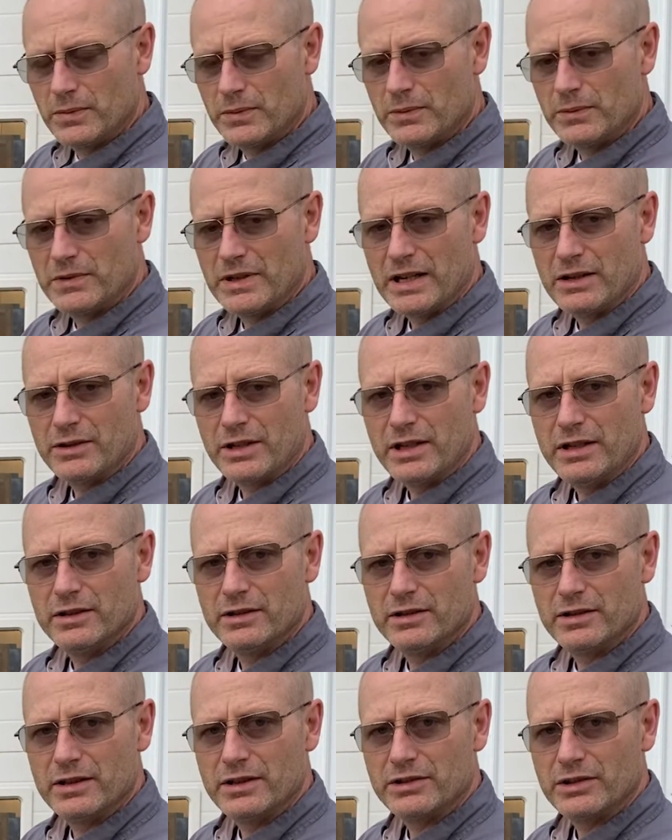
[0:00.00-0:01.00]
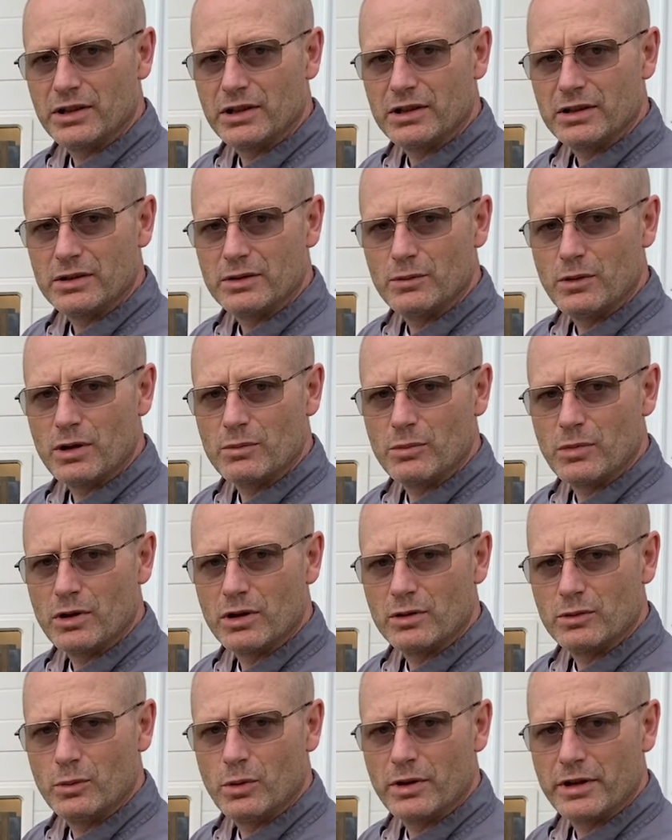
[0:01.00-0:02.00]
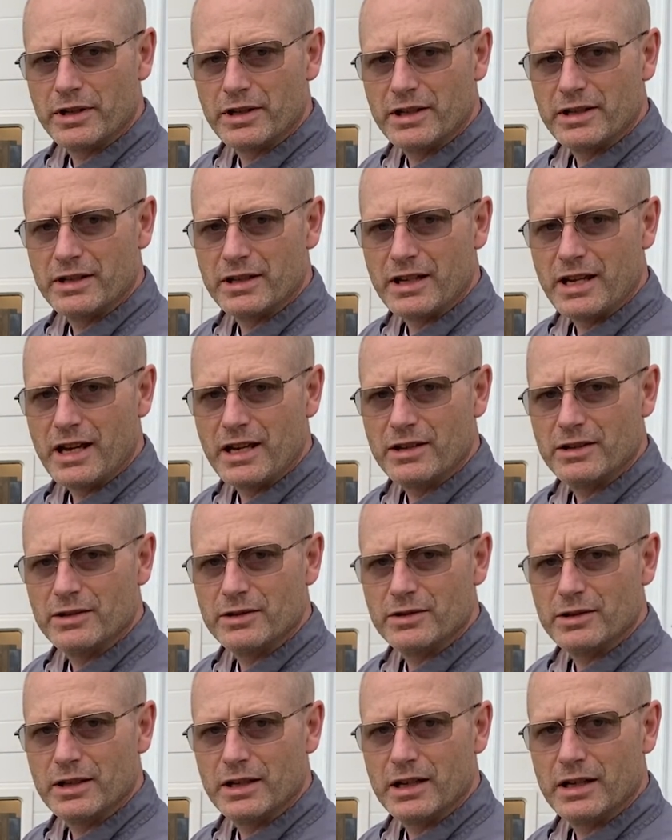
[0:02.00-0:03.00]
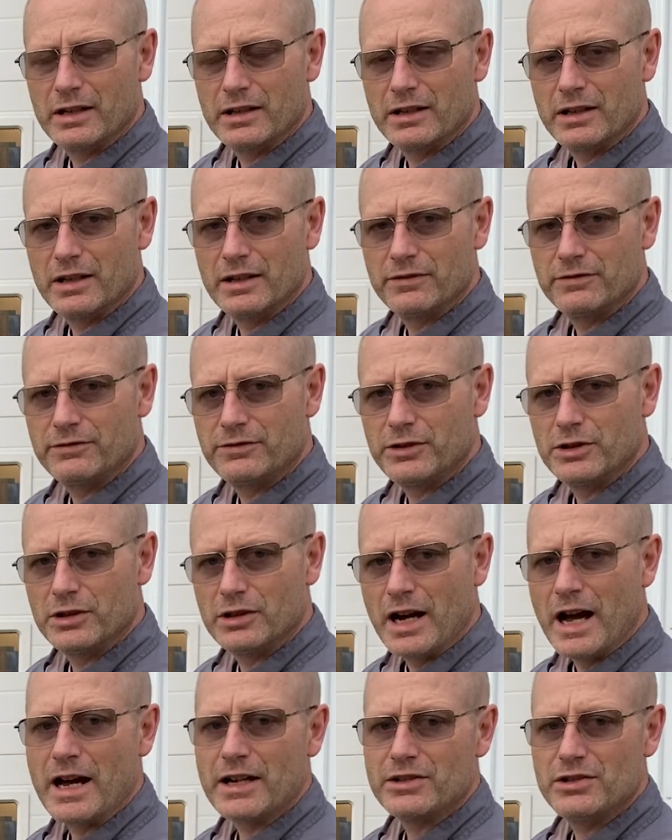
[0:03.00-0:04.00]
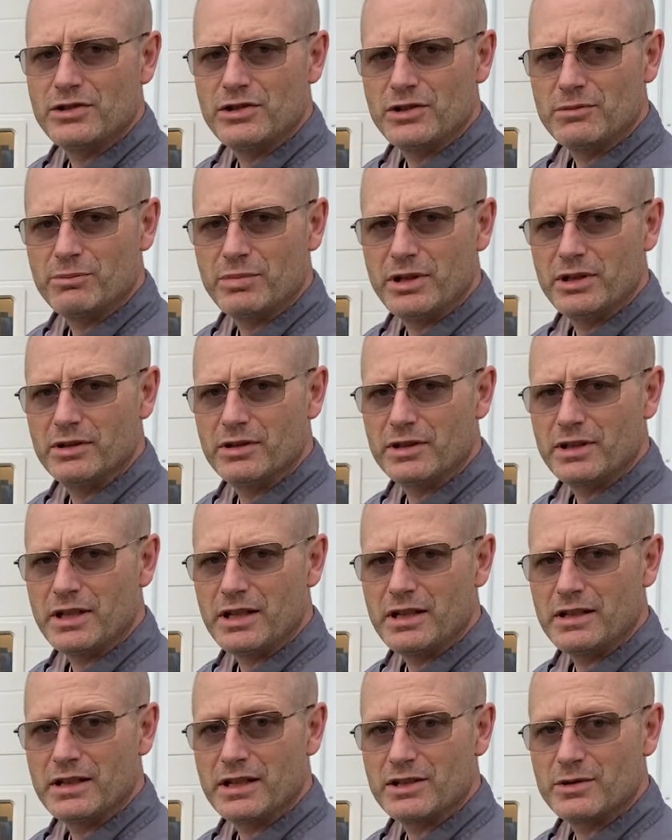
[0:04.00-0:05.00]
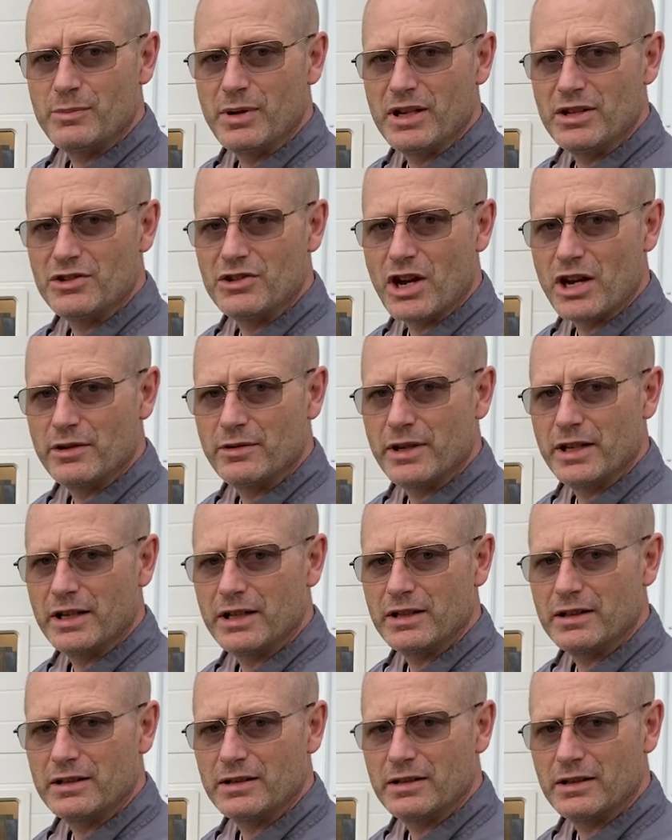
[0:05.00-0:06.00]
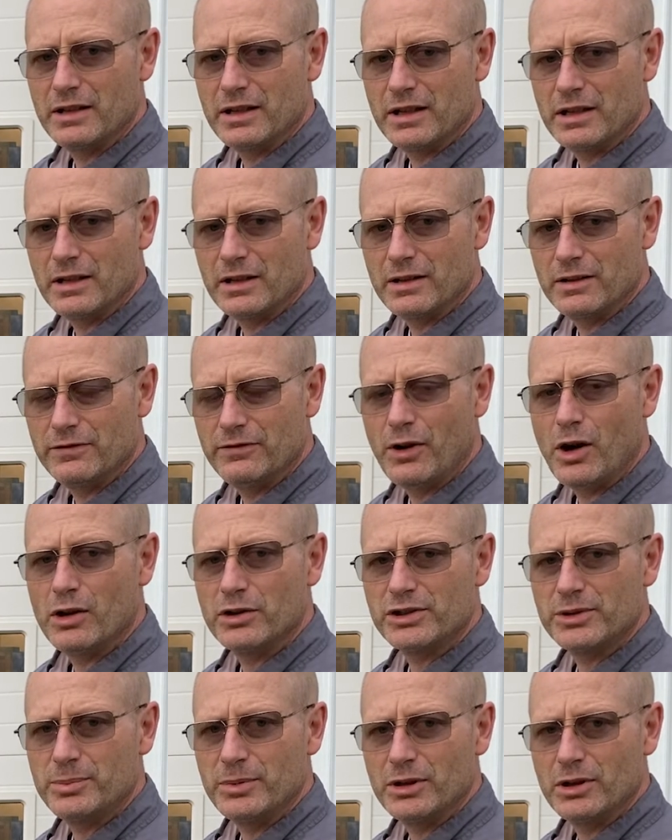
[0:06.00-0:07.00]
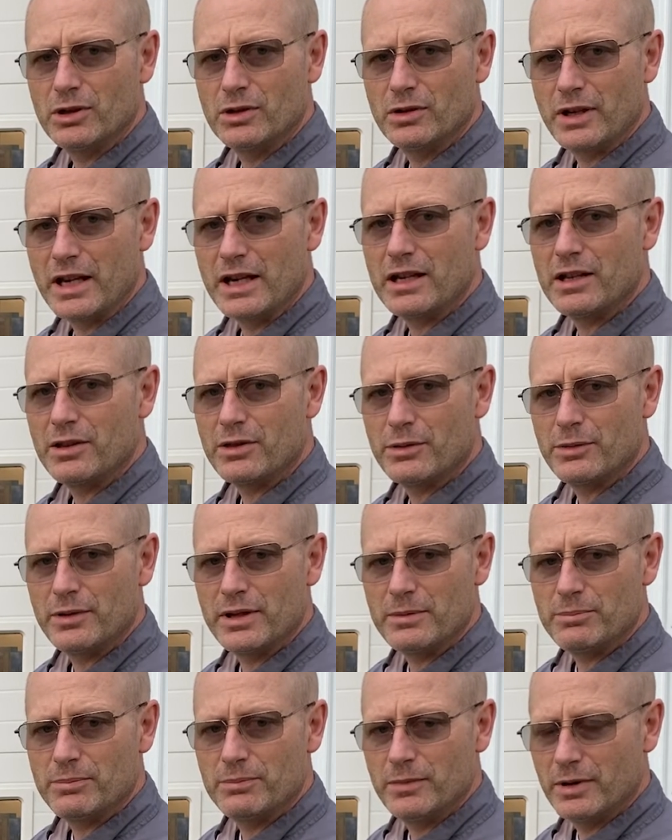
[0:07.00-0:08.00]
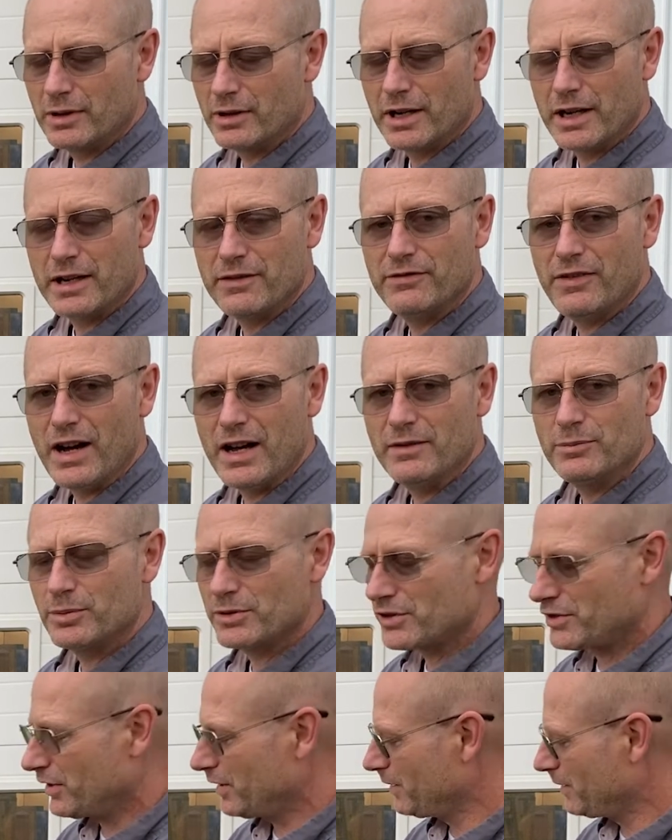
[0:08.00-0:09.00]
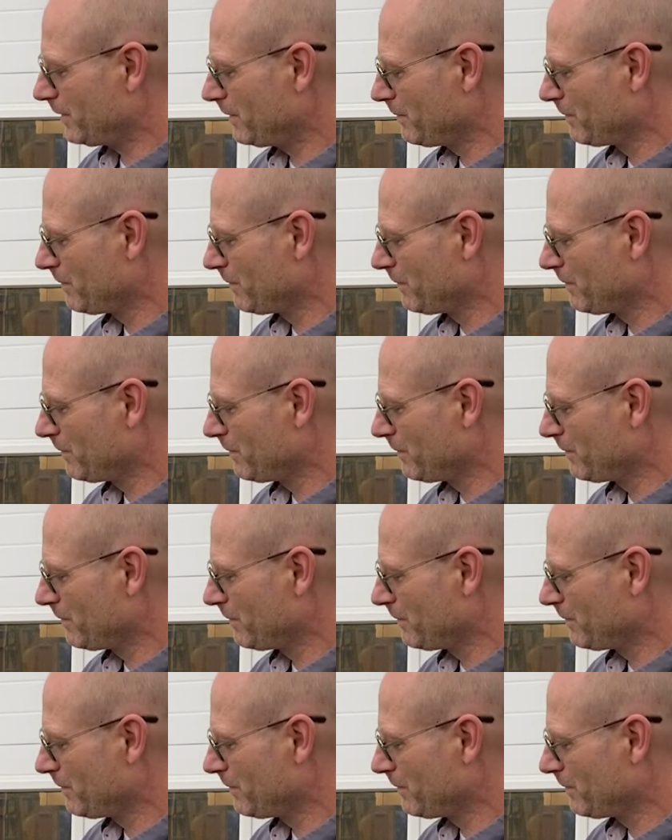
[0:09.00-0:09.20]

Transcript: Down here is one more warning indicator. If your oxygen purity that's being generated falls below 83 or 85%,